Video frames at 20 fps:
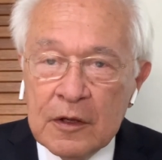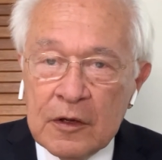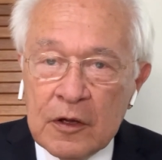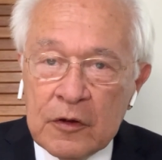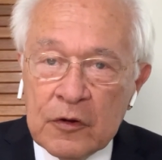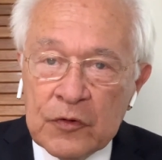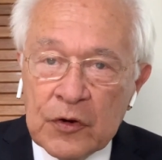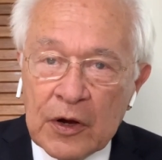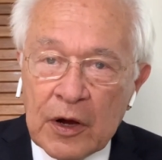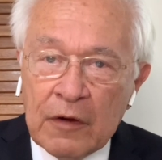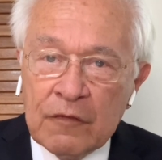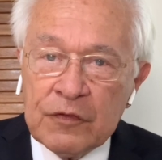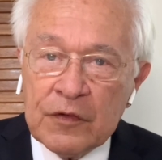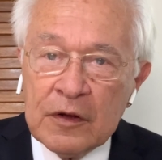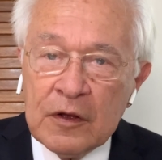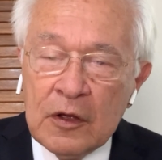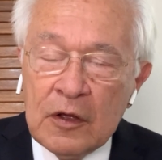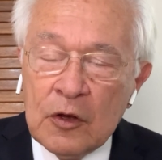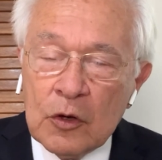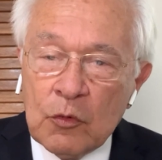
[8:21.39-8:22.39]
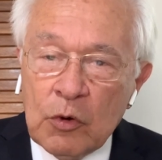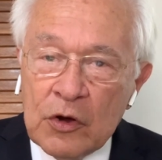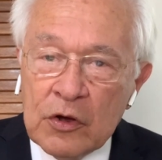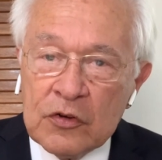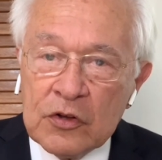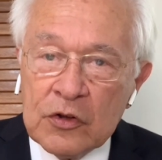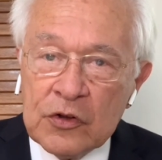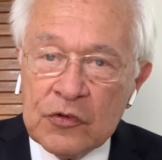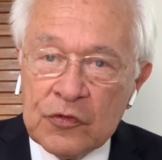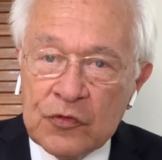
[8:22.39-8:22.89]
If you have
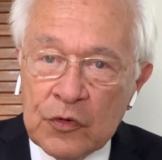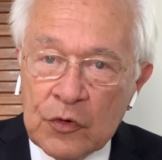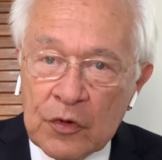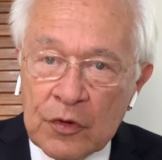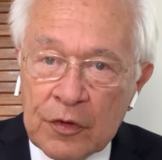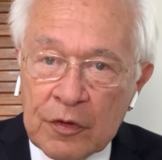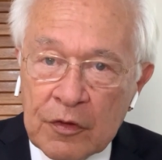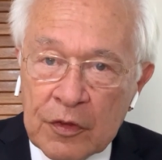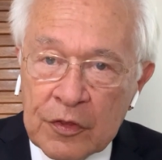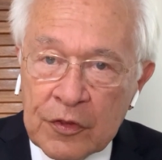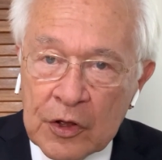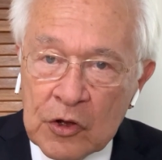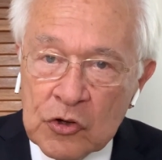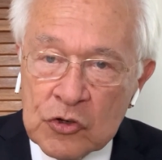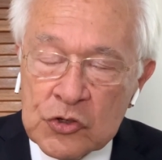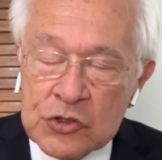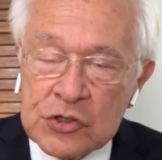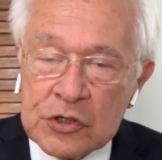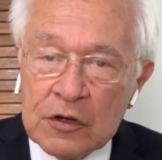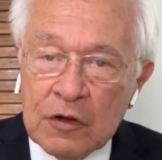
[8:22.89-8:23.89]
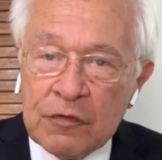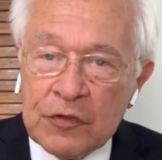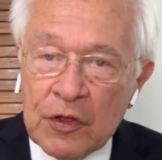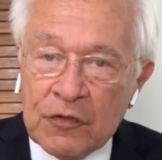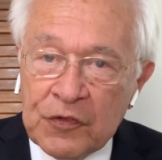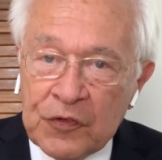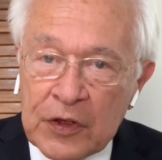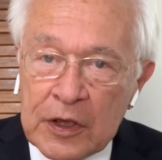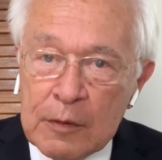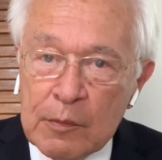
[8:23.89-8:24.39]
quotas for those of the
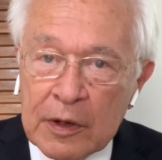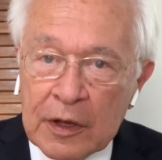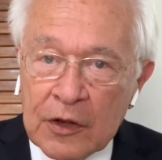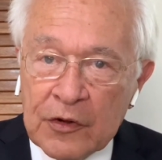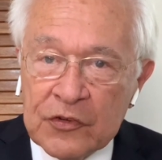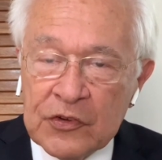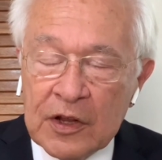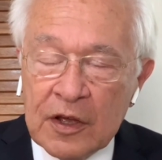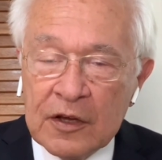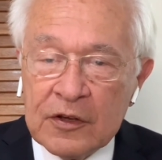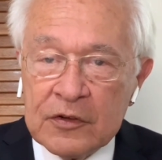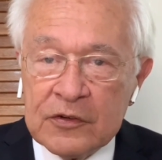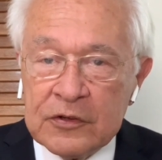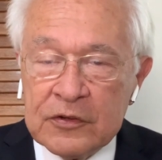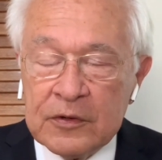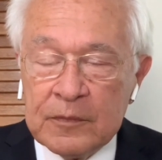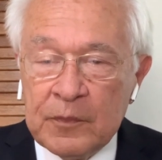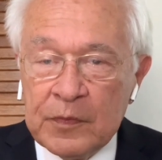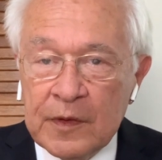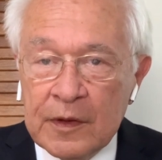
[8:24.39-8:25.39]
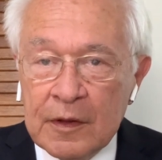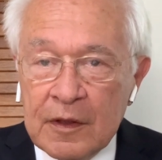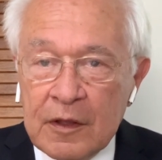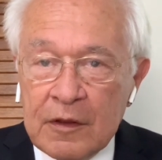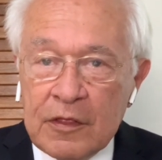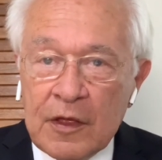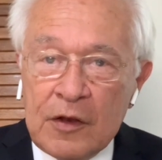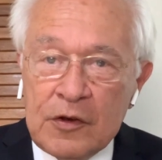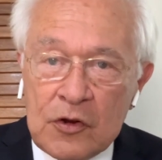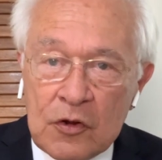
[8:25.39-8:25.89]
female sex,
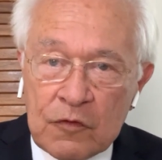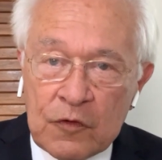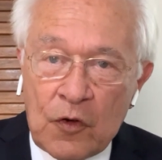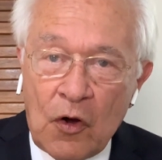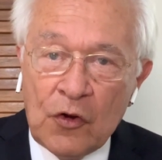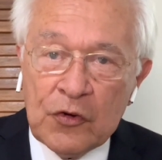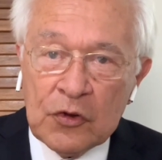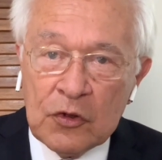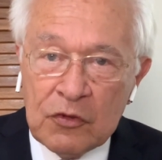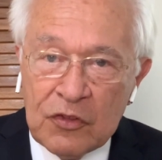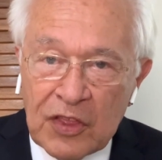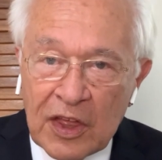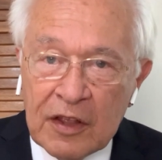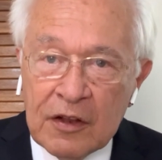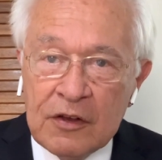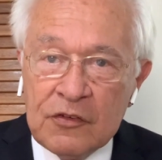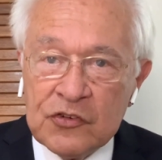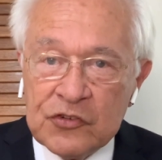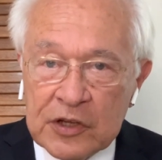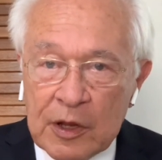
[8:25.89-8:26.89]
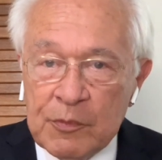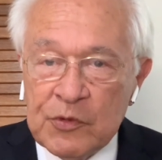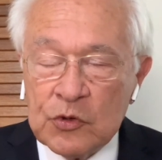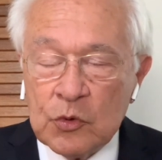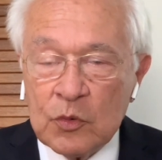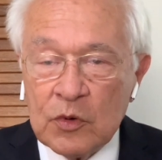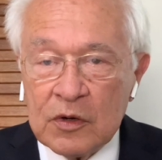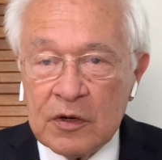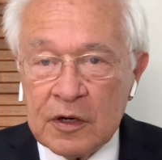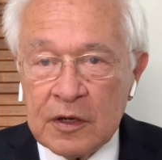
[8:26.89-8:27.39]
then you've got to then
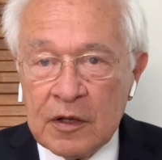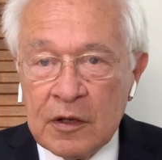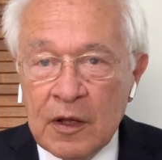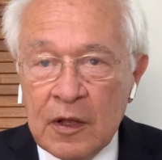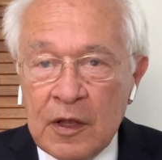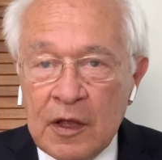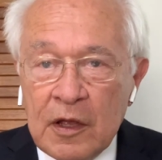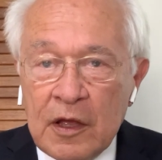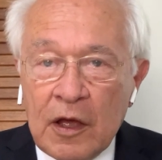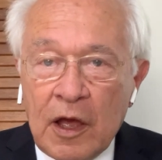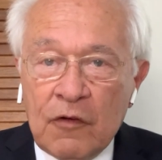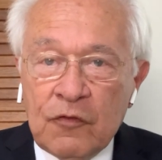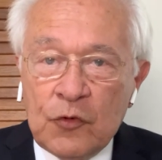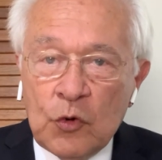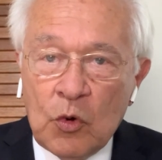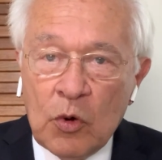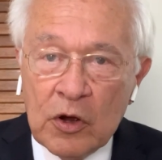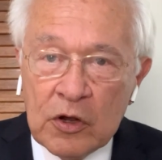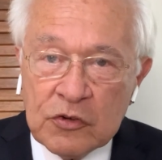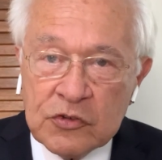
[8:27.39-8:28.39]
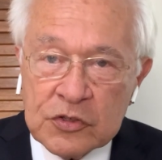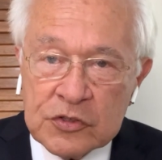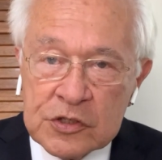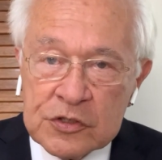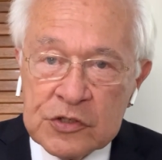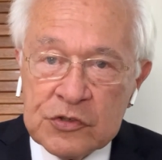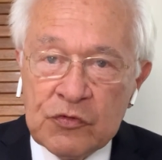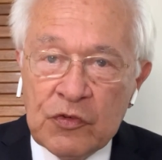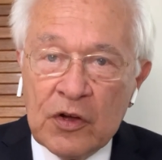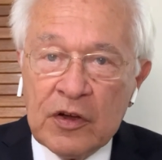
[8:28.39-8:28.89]
subsequently have
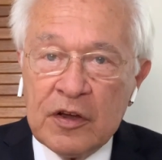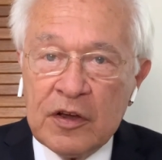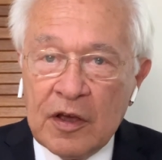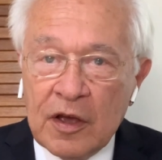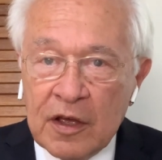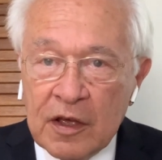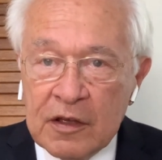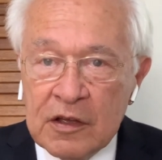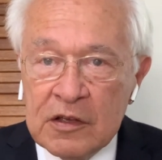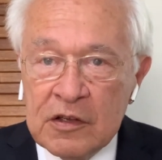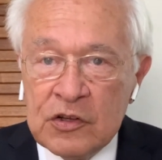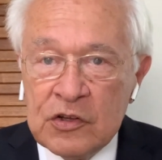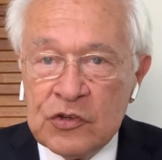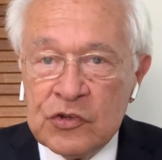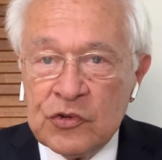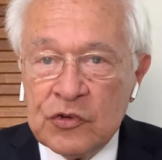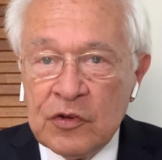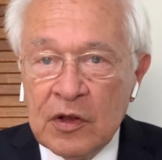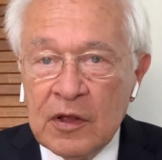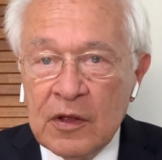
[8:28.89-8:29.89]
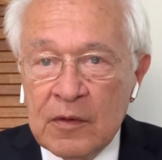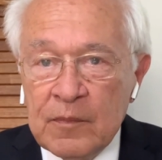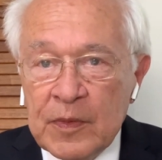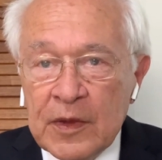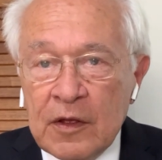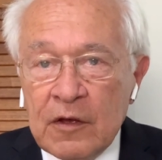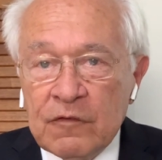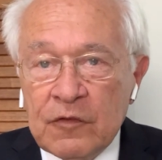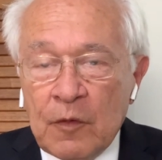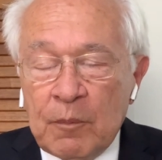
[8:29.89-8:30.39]
quotas for gays,
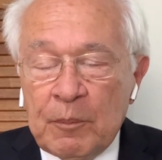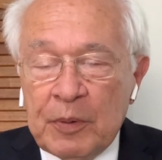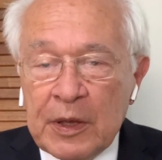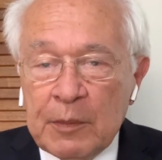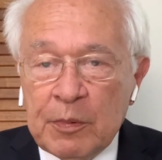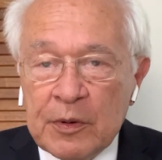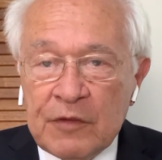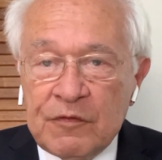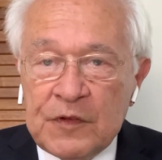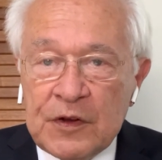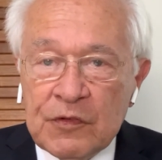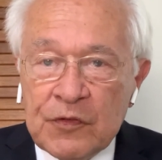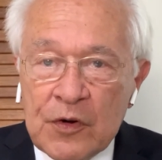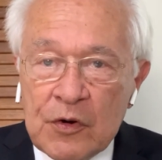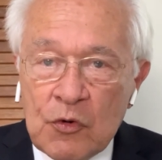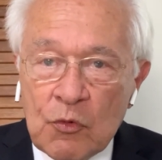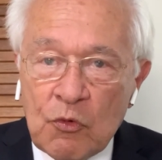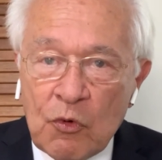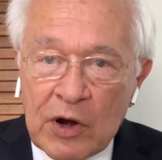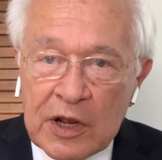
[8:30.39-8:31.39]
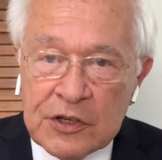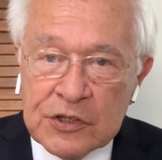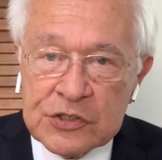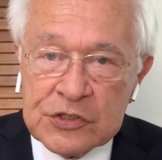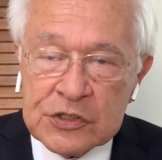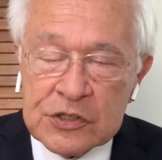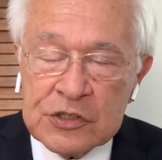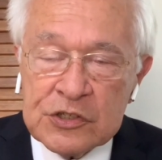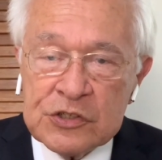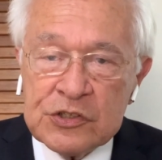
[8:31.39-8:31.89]
for people of different
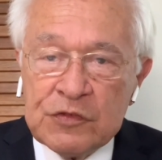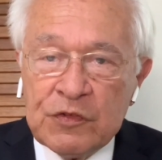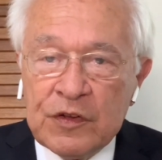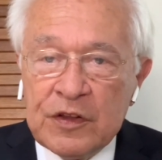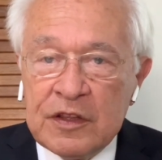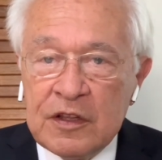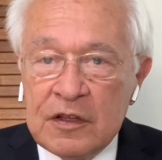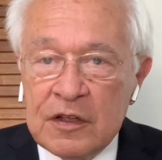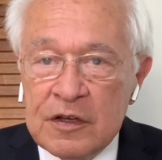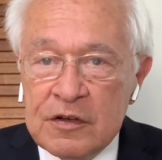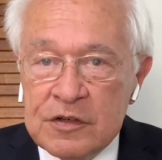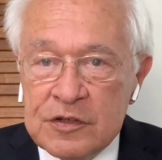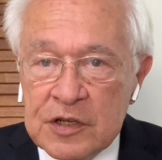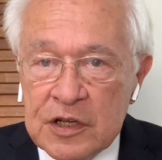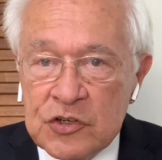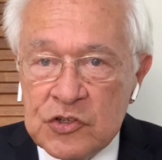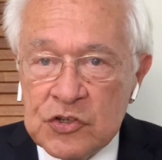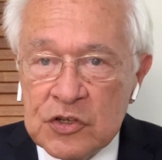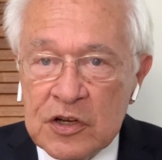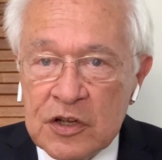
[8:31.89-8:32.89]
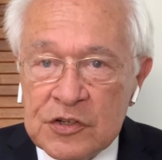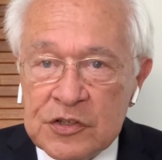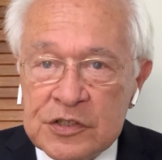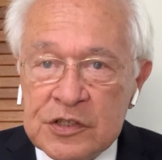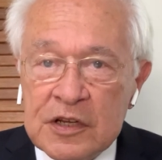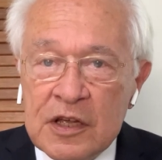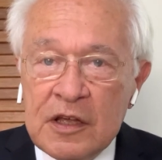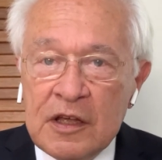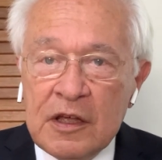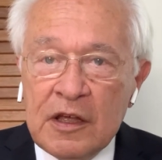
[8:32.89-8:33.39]
races, for the
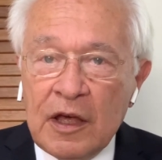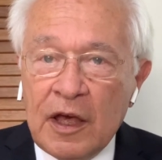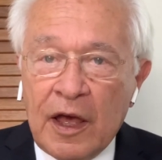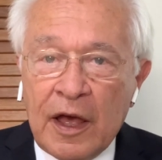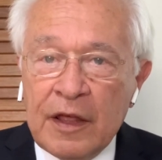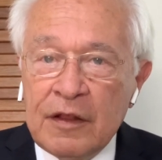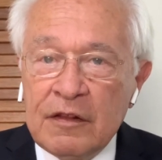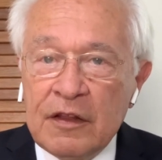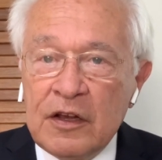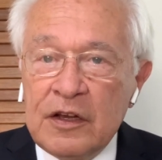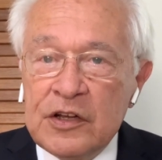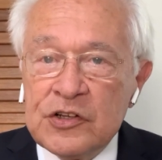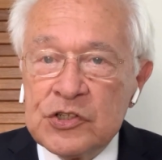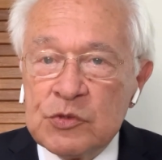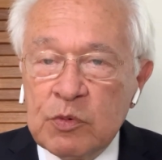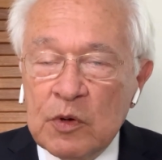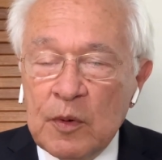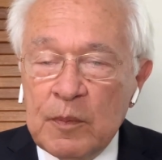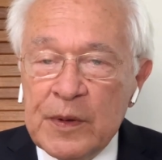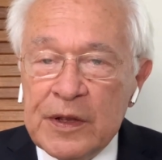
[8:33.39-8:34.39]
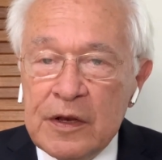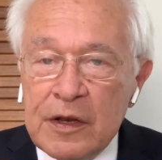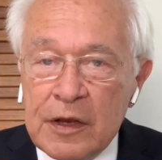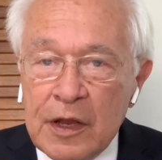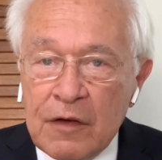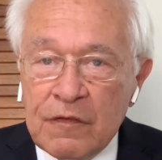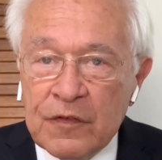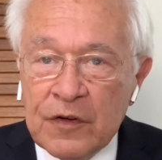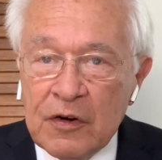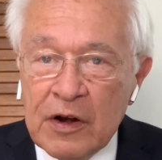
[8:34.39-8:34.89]
indigenous, and the list will be
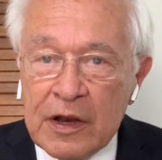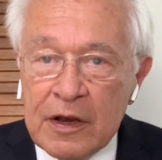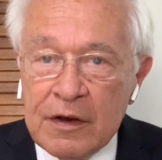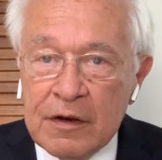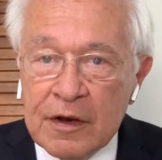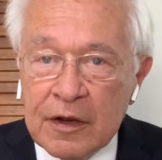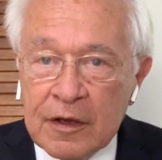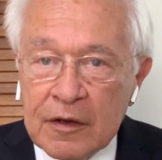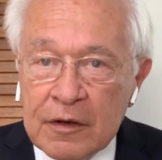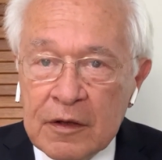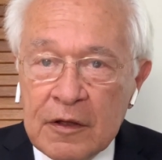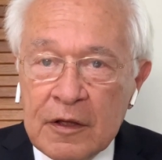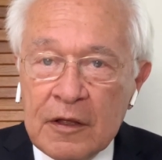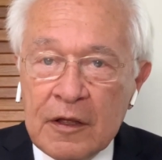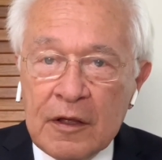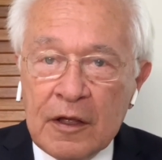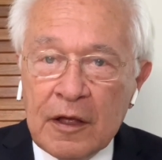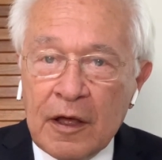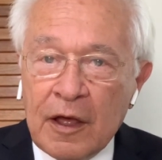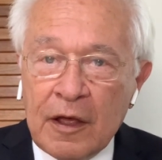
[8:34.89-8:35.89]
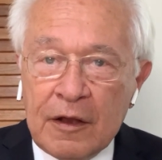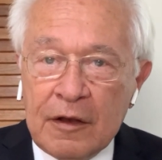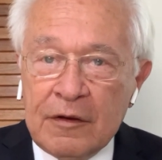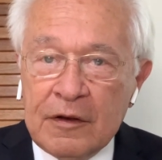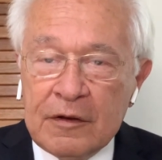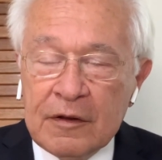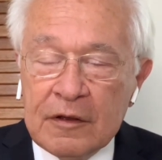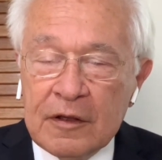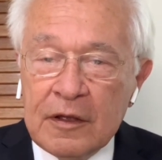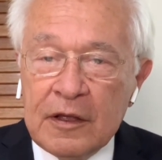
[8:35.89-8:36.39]
never-ending,
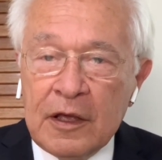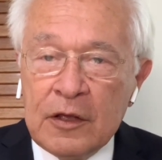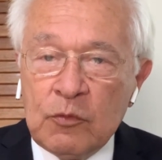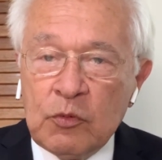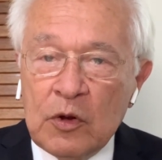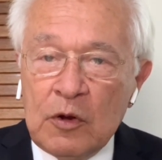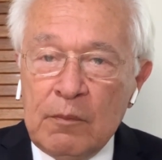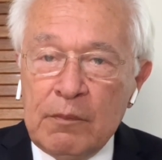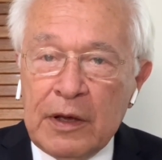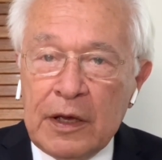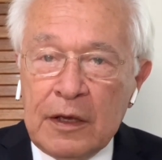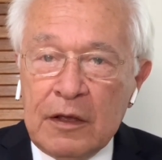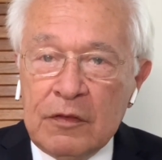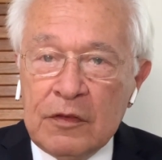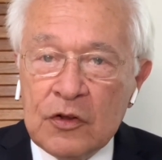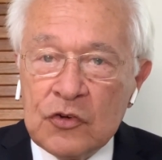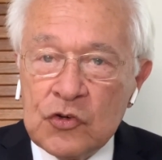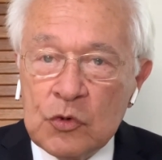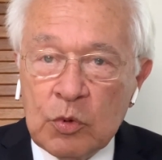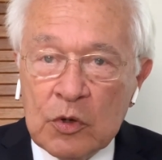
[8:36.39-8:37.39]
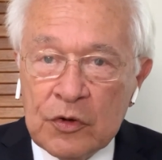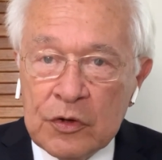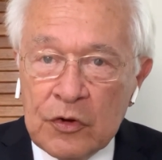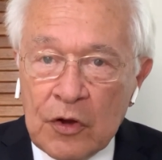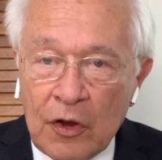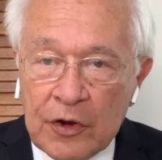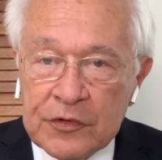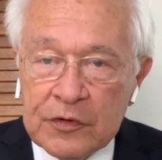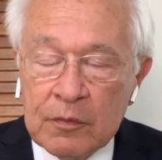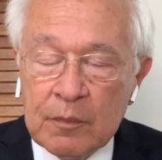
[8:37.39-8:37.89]
and it will mean that you will
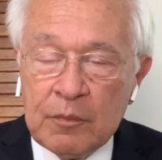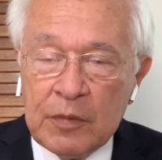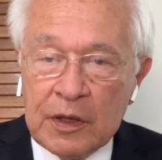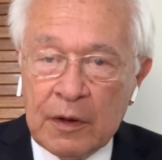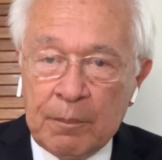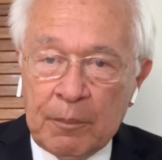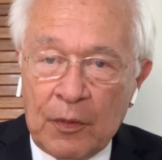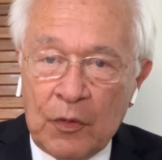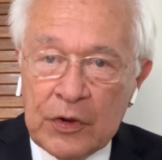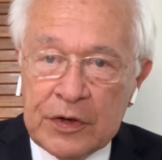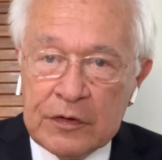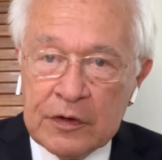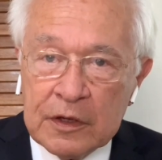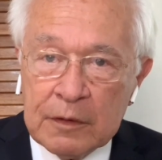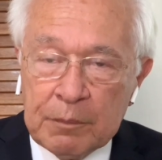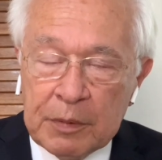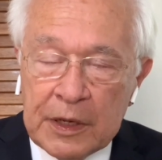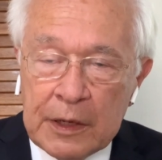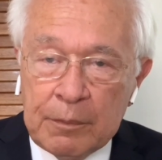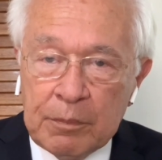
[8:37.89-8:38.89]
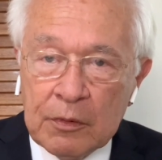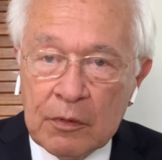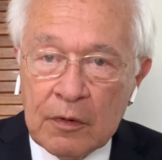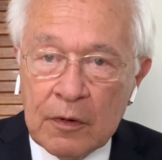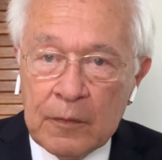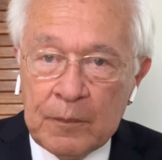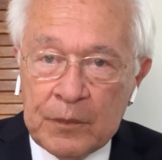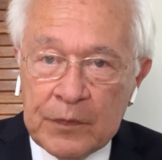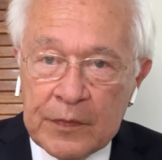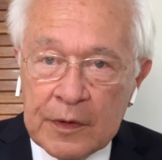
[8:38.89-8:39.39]
not be appointing people